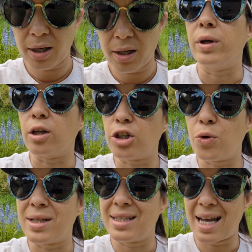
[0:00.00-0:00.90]
We learn to
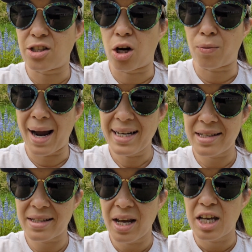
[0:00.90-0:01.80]
assess our
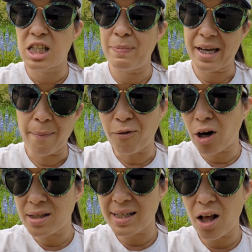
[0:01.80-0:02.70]
rights, speak up for
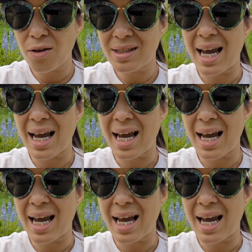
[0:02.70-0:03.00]
ourselves,